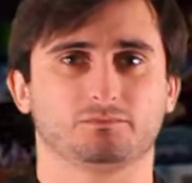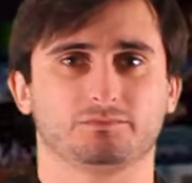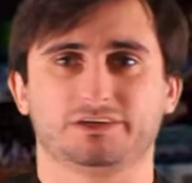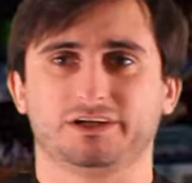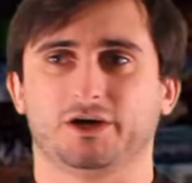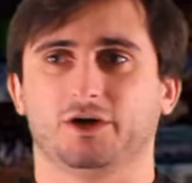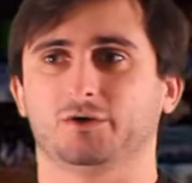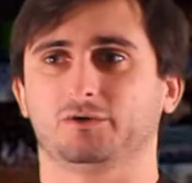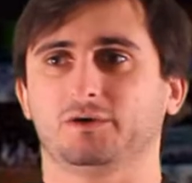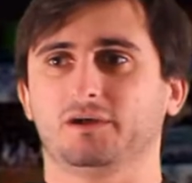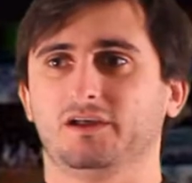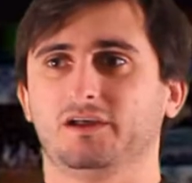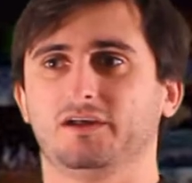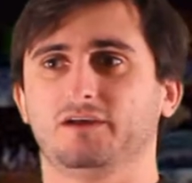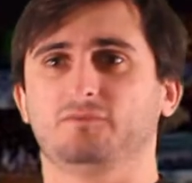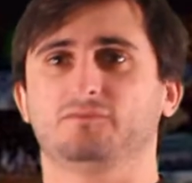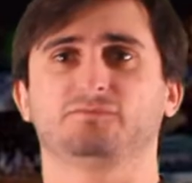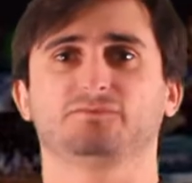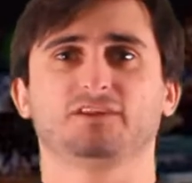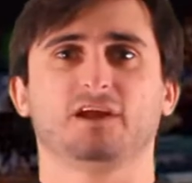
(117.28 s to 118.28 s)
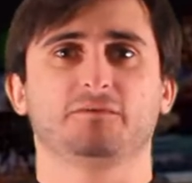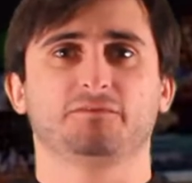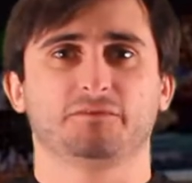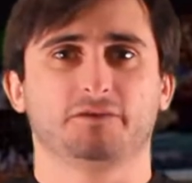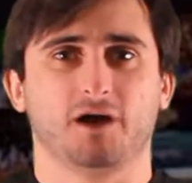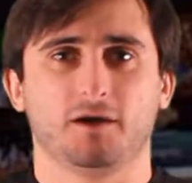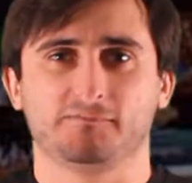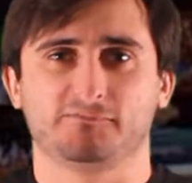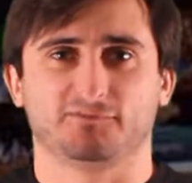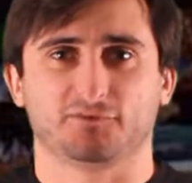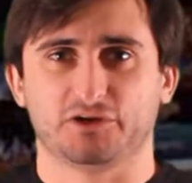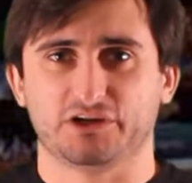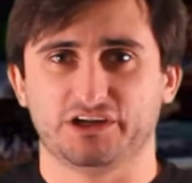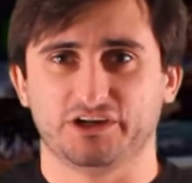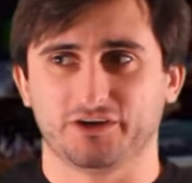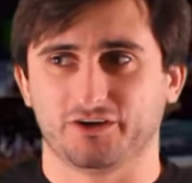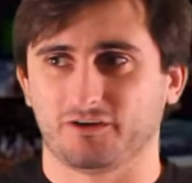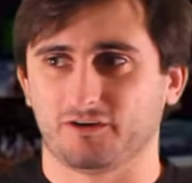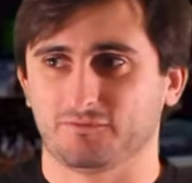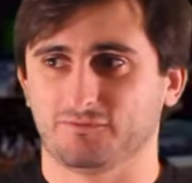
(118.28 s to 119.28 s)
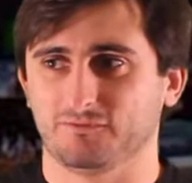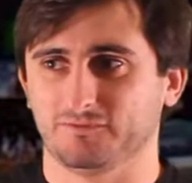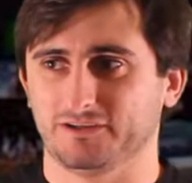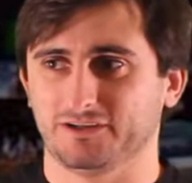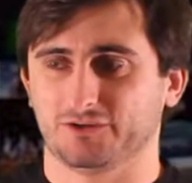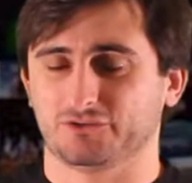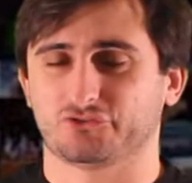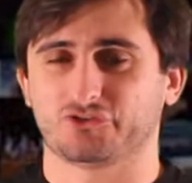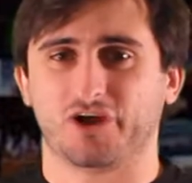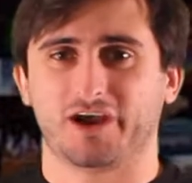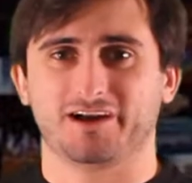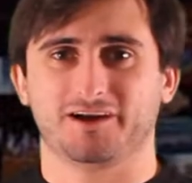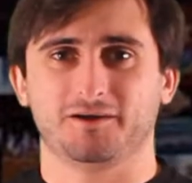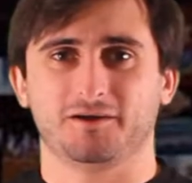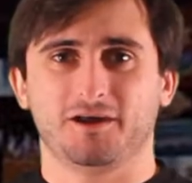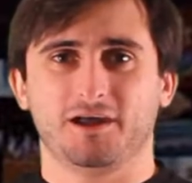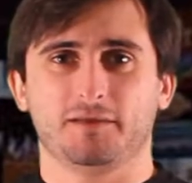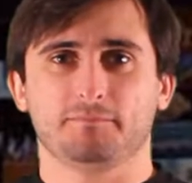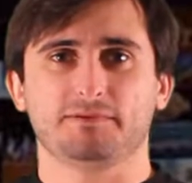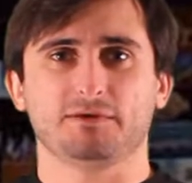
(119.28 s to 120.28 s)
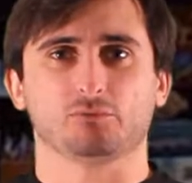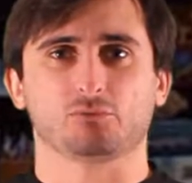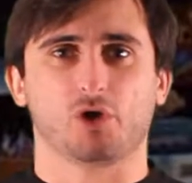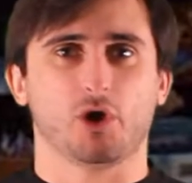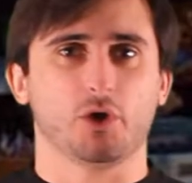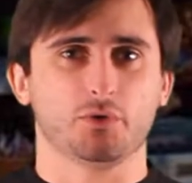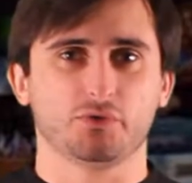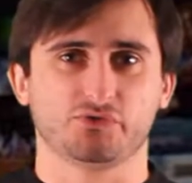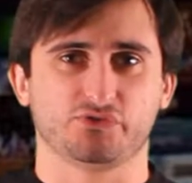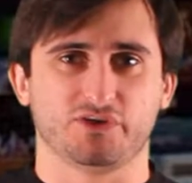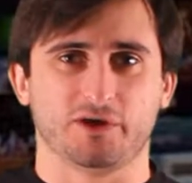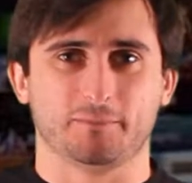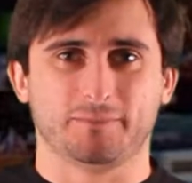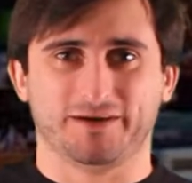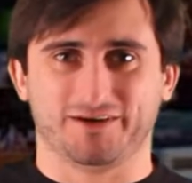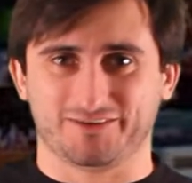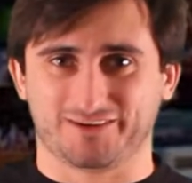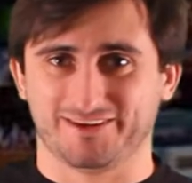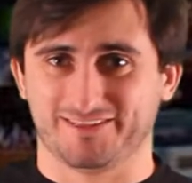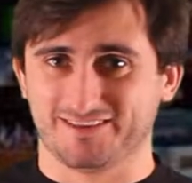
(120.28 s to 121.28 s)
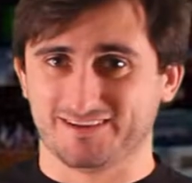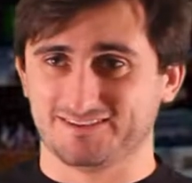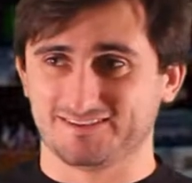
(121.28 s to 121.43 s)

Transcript: you know, fluff it up for you or you know try to be rosy about it.